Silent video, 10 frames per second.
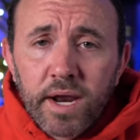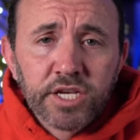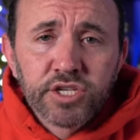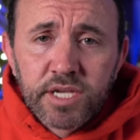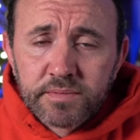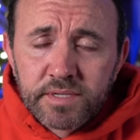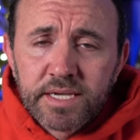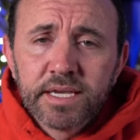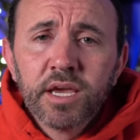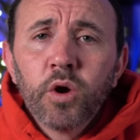
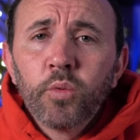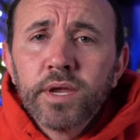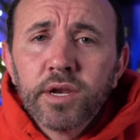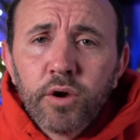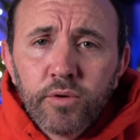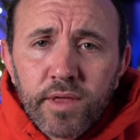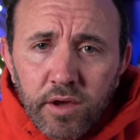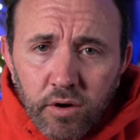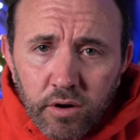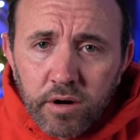HCMC, we know who they
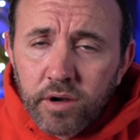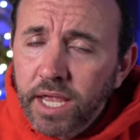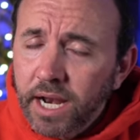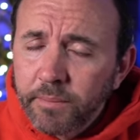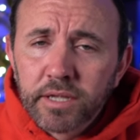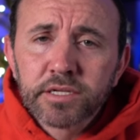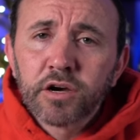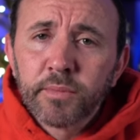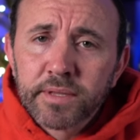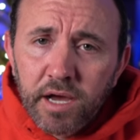are. And I'm not
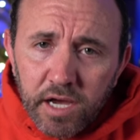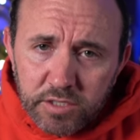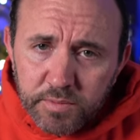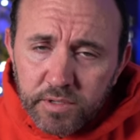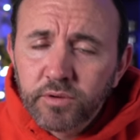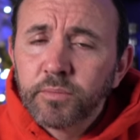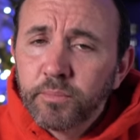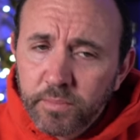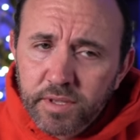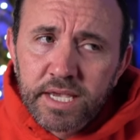talking about the hospital.
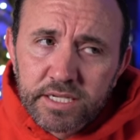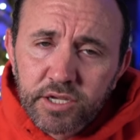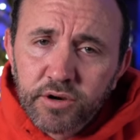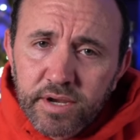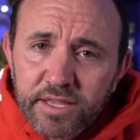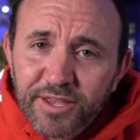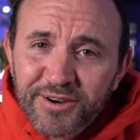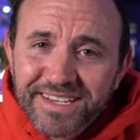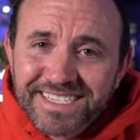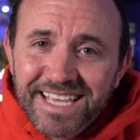But yes, there
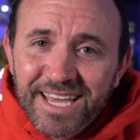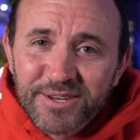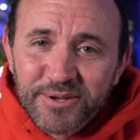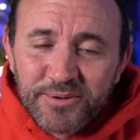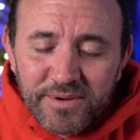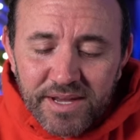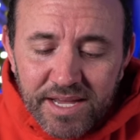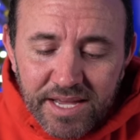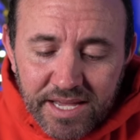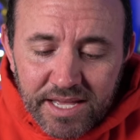is that too.
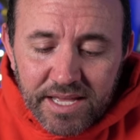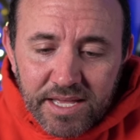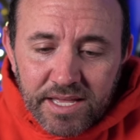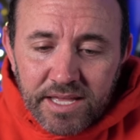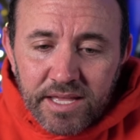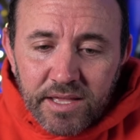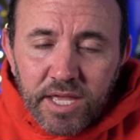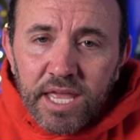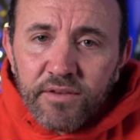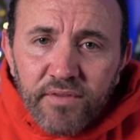
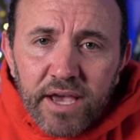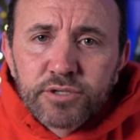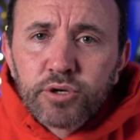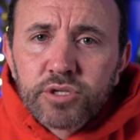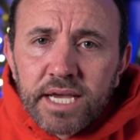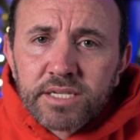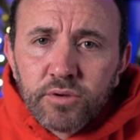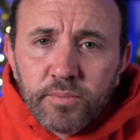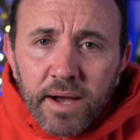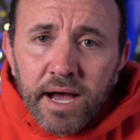Investors likes
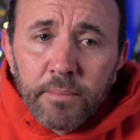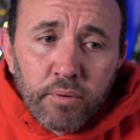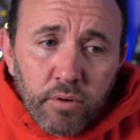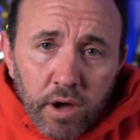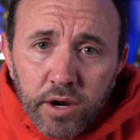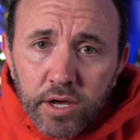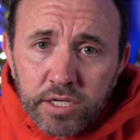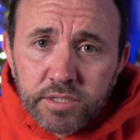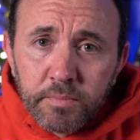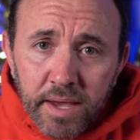to buy
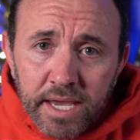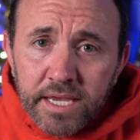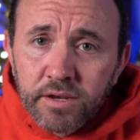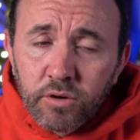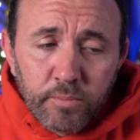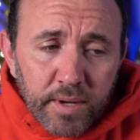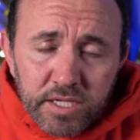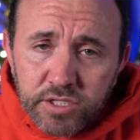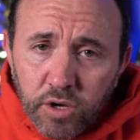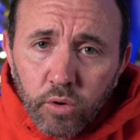products made or
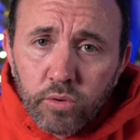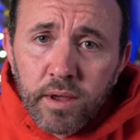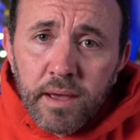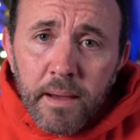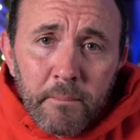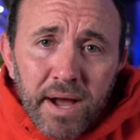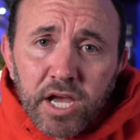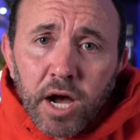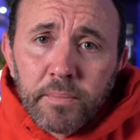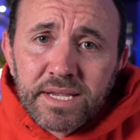being sold by
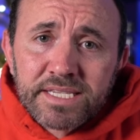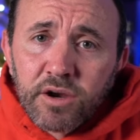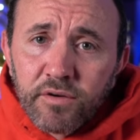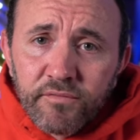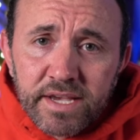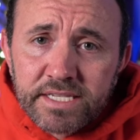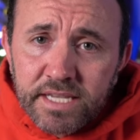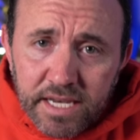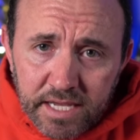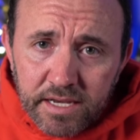companies they're
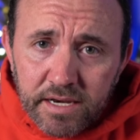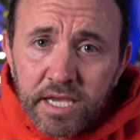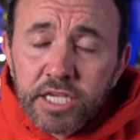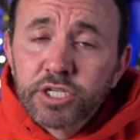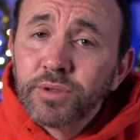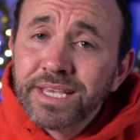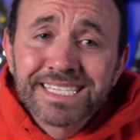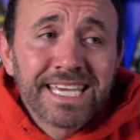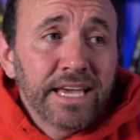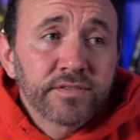investing in. So
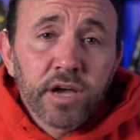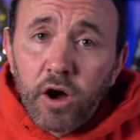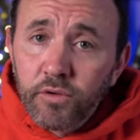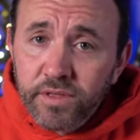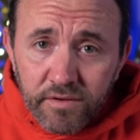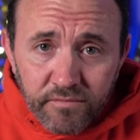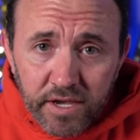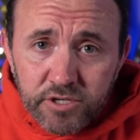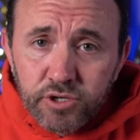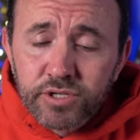this gives all the
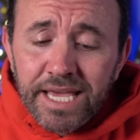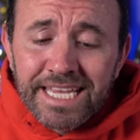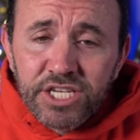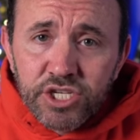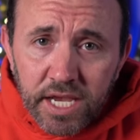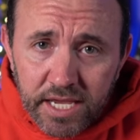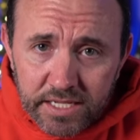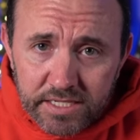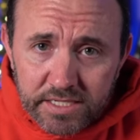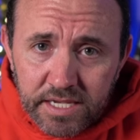investors a
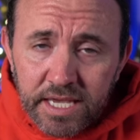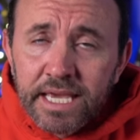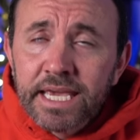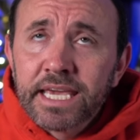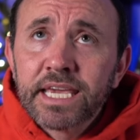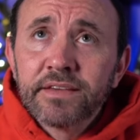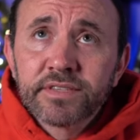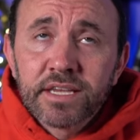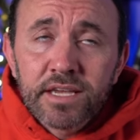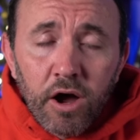chance. It
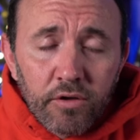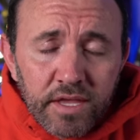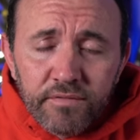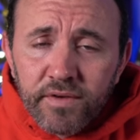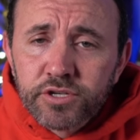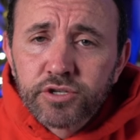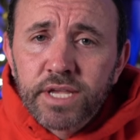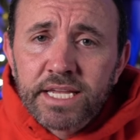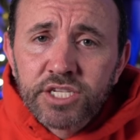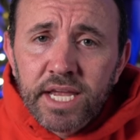gives all the
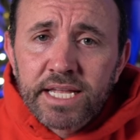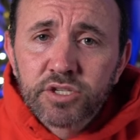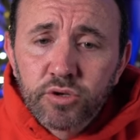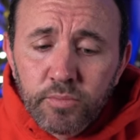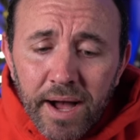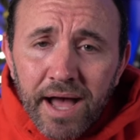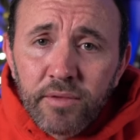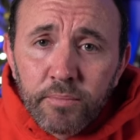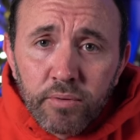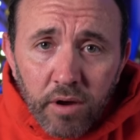investors a chance to buy
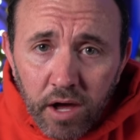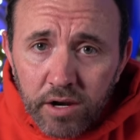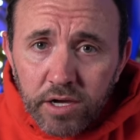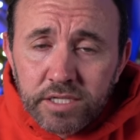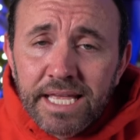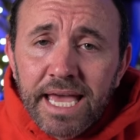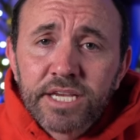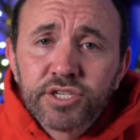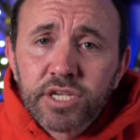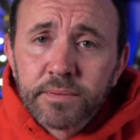the products that
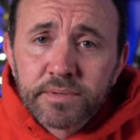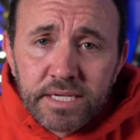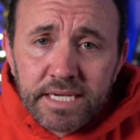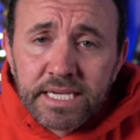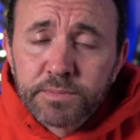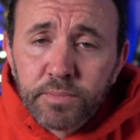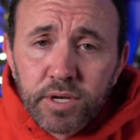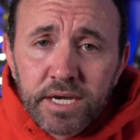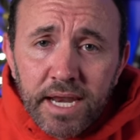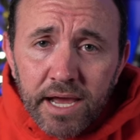HCMC is
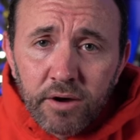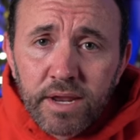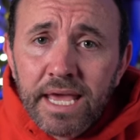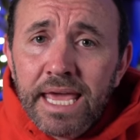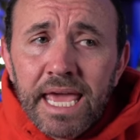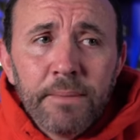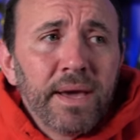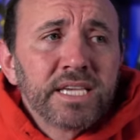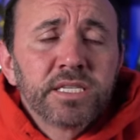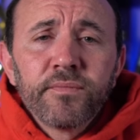putting out, and
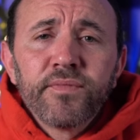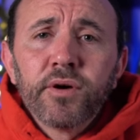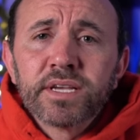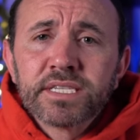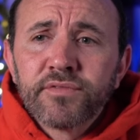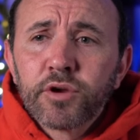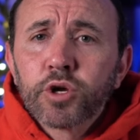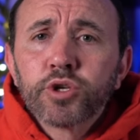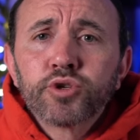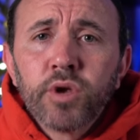makes them feel as if they're
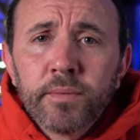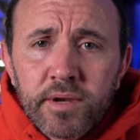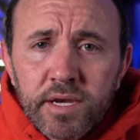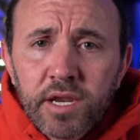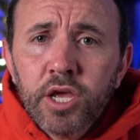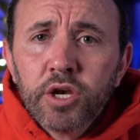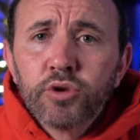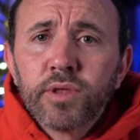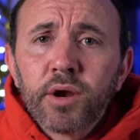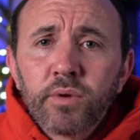contributing
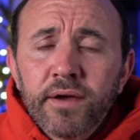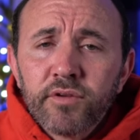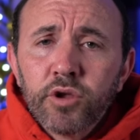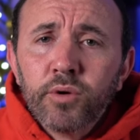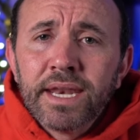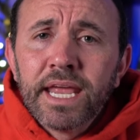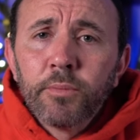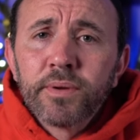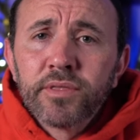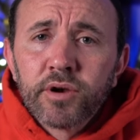to that revenue and
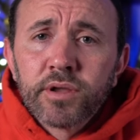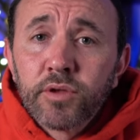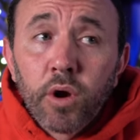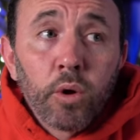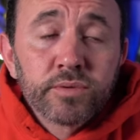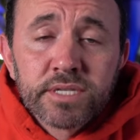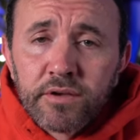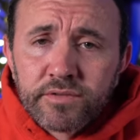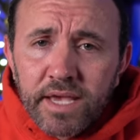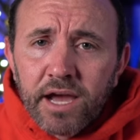helping their own
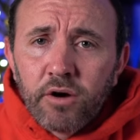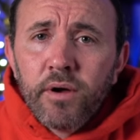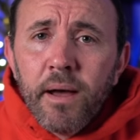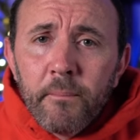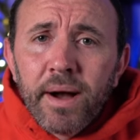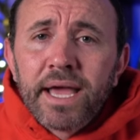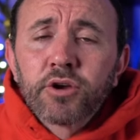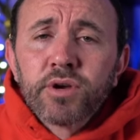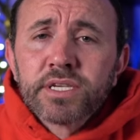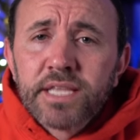selves out by
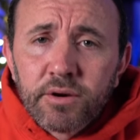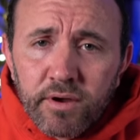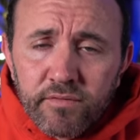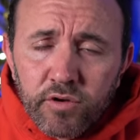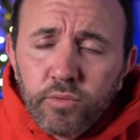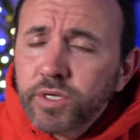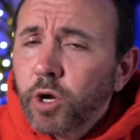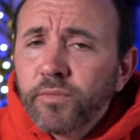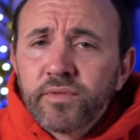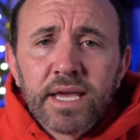increasing that revenue, which
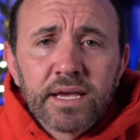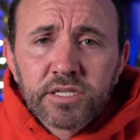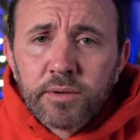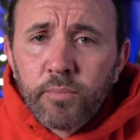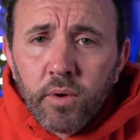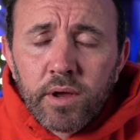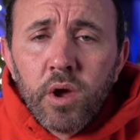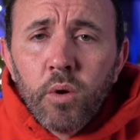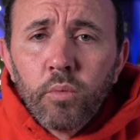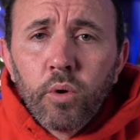hopefully at some point
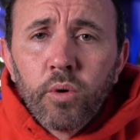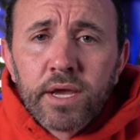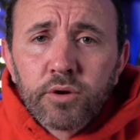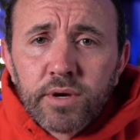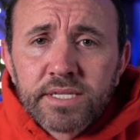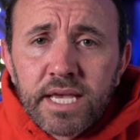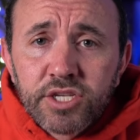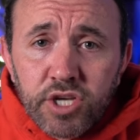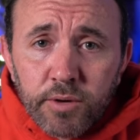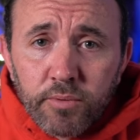will increase
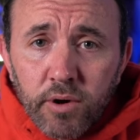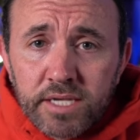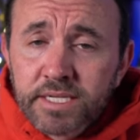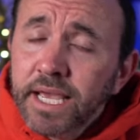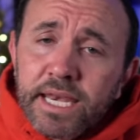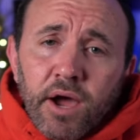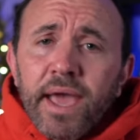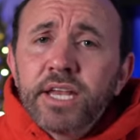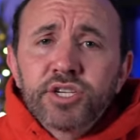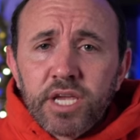that share price. Now,
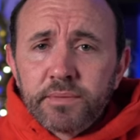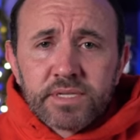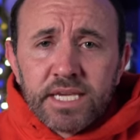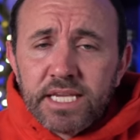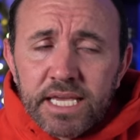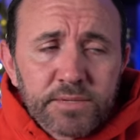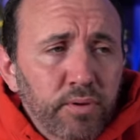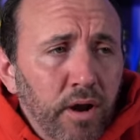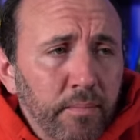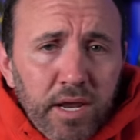HCMC is
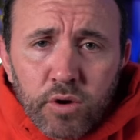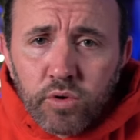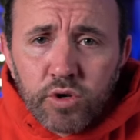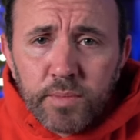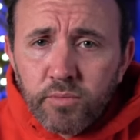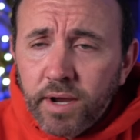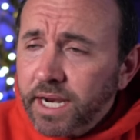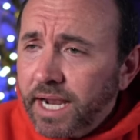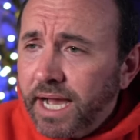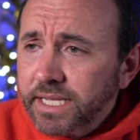probably not going to be
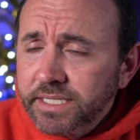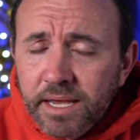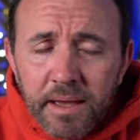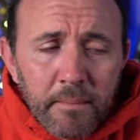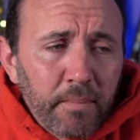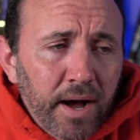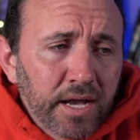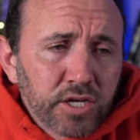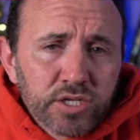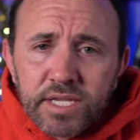recognized
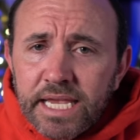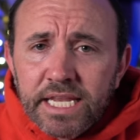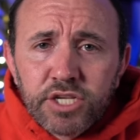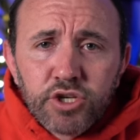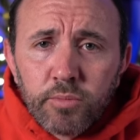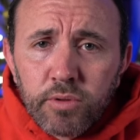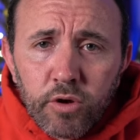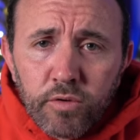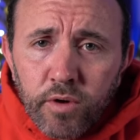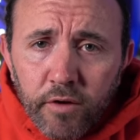by just any Joe
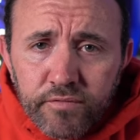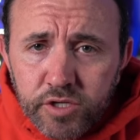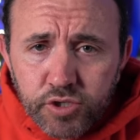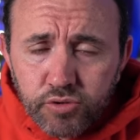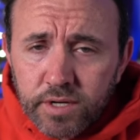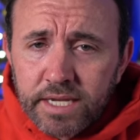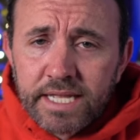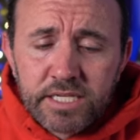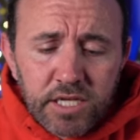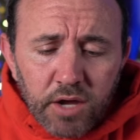Blow off the street.
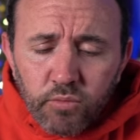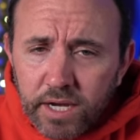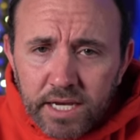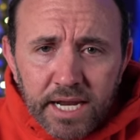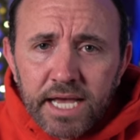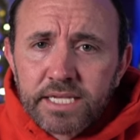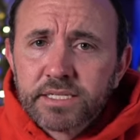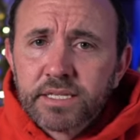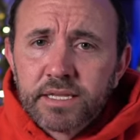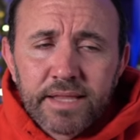It's not
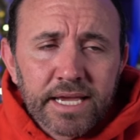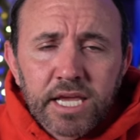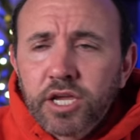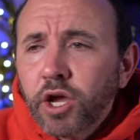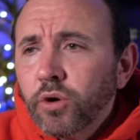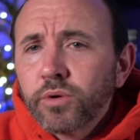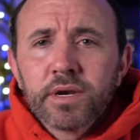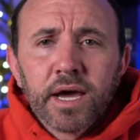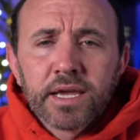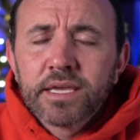recognized like a Coke,
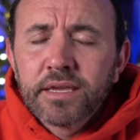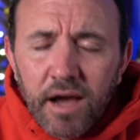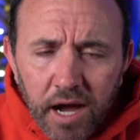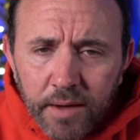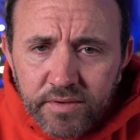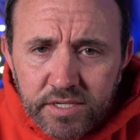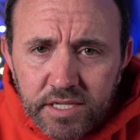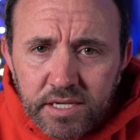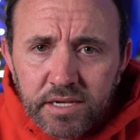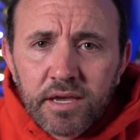Nike,
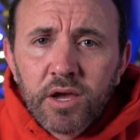obviously.